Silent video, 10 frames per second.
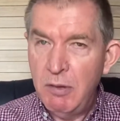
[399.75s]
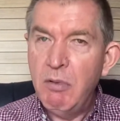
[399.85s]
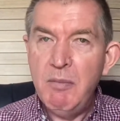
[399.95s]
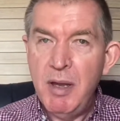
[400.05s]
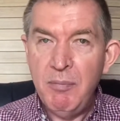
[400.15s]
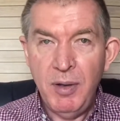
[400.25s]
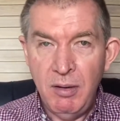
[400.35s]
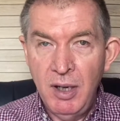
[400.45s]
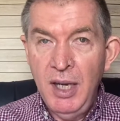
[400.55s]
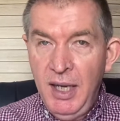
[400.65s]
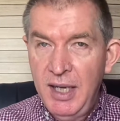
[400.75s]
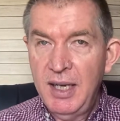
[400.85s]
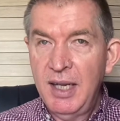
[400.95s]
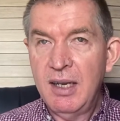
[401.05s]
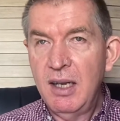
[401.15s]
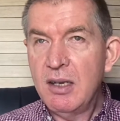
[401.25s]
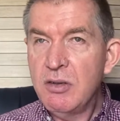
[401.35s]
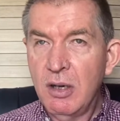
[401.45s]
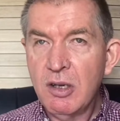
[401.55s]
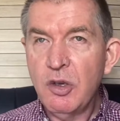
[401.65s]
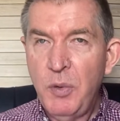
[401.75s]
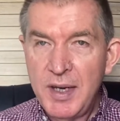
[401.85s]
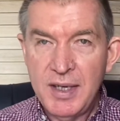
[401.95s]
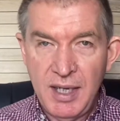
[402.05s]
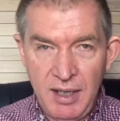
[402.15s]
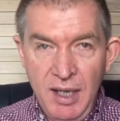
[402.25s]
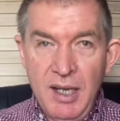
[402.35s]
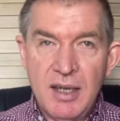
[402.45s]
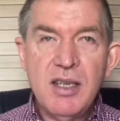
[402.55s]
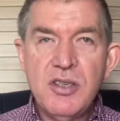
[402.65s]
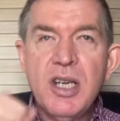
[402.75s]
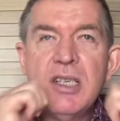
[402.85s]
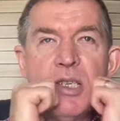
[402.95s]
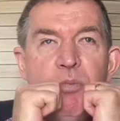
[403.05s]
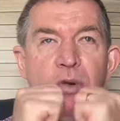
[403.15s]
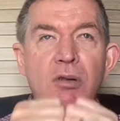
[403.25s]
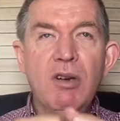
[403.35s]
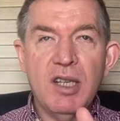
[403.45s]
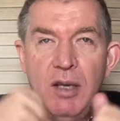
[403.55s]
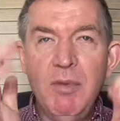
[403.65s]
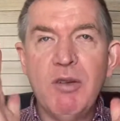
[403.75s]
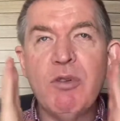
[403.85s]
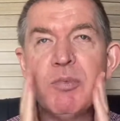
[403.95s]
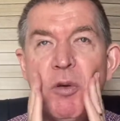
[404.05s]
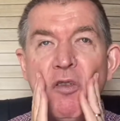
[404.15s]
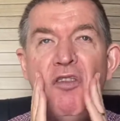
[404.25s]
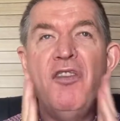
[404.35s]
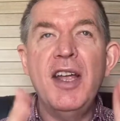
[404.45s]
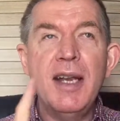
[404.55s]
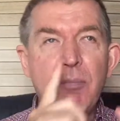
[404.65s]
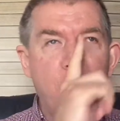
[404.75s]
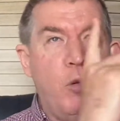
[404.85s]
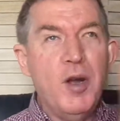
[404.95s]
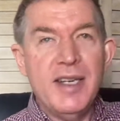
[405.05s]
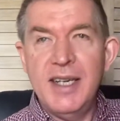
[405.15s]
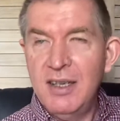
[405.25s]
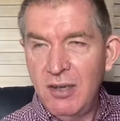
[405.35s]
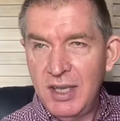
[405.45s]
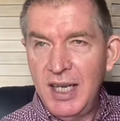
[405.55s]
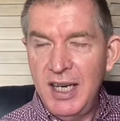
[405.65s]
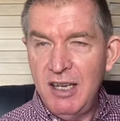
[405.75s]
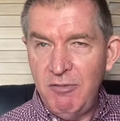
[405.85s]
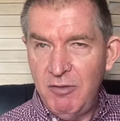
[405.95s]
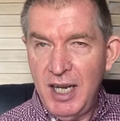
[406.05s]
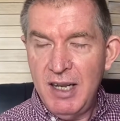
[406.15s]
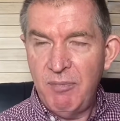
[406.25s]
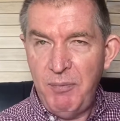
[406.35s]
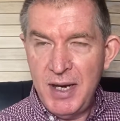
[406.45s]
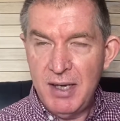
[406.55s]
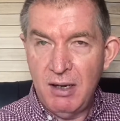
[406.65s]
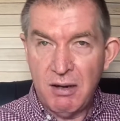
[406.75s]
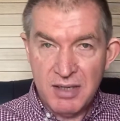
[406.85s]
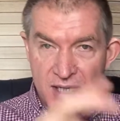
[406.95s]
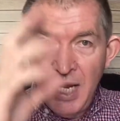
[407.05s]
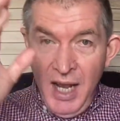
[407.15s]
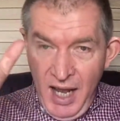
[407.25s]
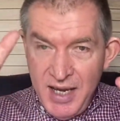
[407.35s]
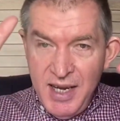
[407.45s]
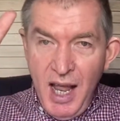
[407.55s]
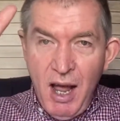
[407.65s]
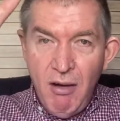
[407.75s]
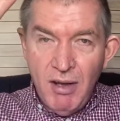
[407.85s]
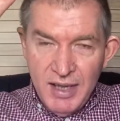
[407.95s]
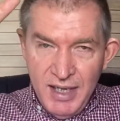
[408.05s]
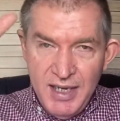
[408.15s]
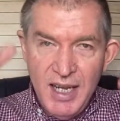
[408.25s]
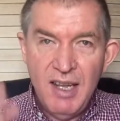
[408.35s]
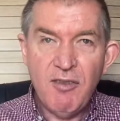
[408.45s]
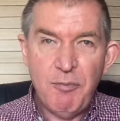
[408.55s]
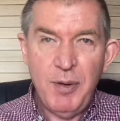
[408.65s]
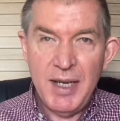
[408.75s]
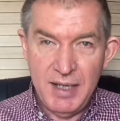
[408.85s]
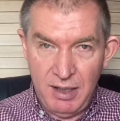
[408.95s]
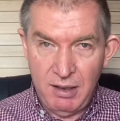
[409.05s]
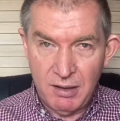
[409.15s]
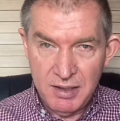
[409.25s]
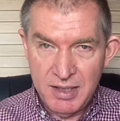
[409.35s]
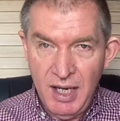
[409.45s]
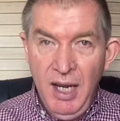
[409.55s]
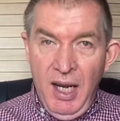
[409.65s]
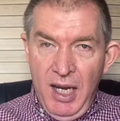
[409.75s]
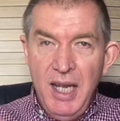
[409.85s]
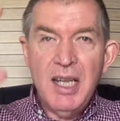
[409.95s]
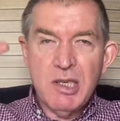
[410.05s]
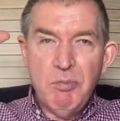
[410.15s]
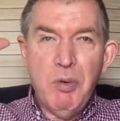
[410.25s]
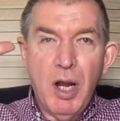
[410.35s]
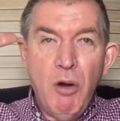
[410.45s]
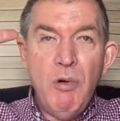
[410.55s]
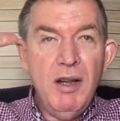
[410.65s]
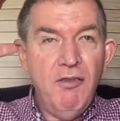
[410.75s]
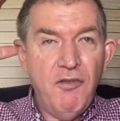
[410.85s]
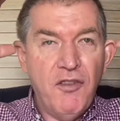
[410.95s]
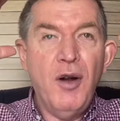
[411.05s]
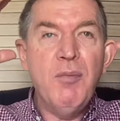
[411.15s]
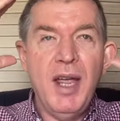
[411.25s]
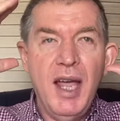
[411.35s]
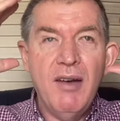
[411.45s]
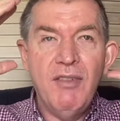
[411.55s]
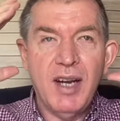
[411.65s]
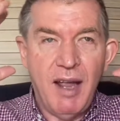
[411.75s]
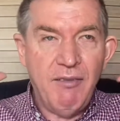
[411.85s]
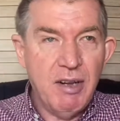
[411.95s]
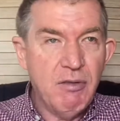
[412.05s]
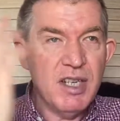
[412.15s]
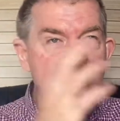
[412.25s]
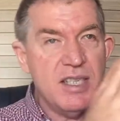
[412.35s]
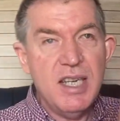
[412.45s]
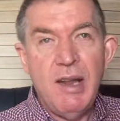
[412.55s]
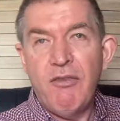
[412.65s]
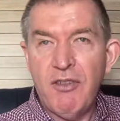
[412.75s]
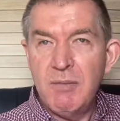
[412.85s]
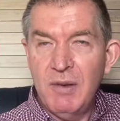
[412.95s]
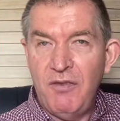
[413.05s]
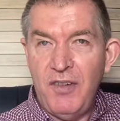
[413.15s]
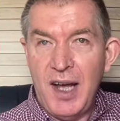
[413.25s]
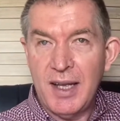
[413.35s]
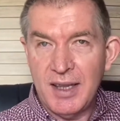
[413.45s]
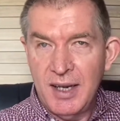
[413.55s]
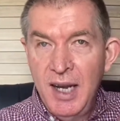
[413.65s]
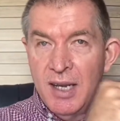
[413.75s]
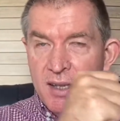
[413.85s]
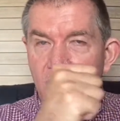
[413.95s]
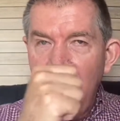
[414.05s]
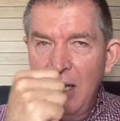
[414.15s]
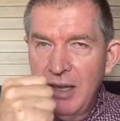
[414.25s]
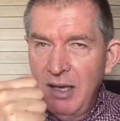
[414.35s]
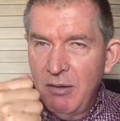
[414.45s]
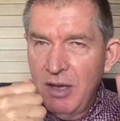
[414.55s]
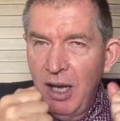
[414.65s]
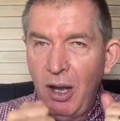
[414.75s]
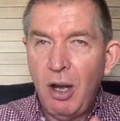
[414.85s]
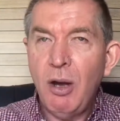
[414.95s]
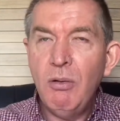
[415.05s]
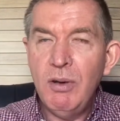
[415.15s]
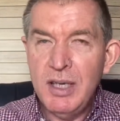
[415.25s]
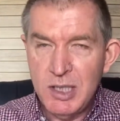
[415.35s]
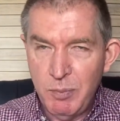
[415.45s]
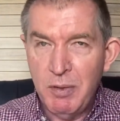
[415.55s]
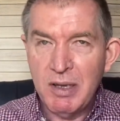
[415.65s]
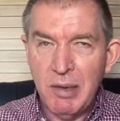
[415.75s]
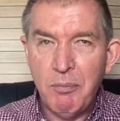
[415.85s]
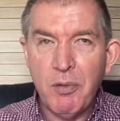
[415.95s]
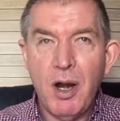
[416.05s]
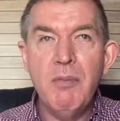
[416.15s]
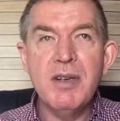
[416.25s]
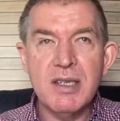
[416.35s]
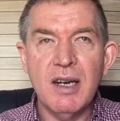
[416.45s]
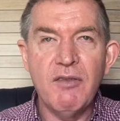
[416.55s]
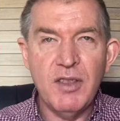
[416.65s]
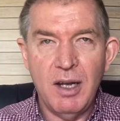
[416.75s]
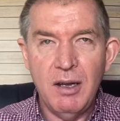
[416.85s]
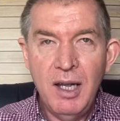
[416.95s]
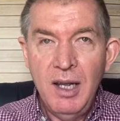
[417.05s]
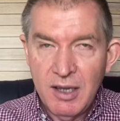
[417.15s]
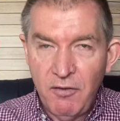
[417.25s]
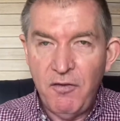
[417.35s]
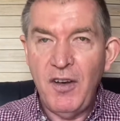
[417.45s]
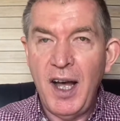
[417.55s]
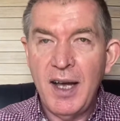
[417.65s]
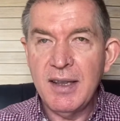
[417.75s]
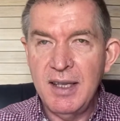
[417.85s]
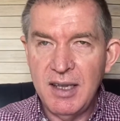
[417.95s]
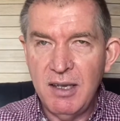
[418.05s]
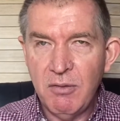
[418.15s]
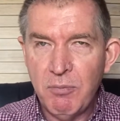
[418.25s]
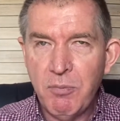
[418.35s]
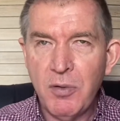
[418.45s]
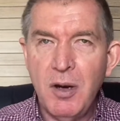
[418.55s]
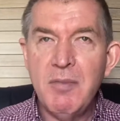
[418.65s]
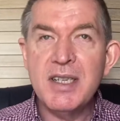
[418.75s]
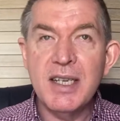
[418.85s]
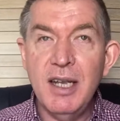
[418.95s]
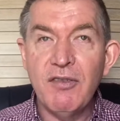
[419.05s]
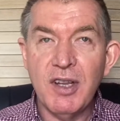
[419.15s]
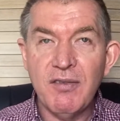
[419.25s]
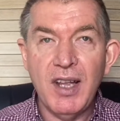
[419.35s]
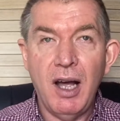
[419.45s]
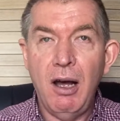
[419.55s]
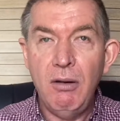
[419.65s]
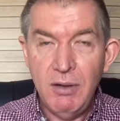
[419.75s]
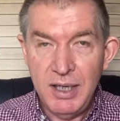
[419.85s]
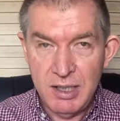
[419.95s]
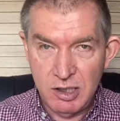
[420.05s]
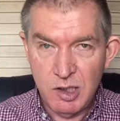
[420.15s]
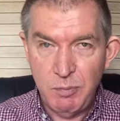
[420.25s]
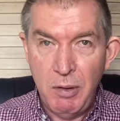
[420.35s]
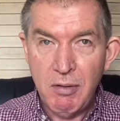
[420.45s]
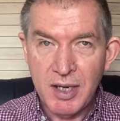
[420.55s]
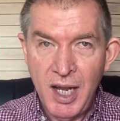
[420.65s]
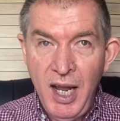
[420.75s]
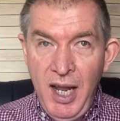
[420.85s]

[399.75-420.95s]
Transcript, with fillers: Remember in, in, in John 20, Jesus blew on them. It was prophetic pointing to the day, day of Pentecost. And now on the day of Pentecost, he is blowing from heaven, having received from the Father the, the, the Holy Spirit, the promise of the, the Father, the, promised gift of the Holy Spirit.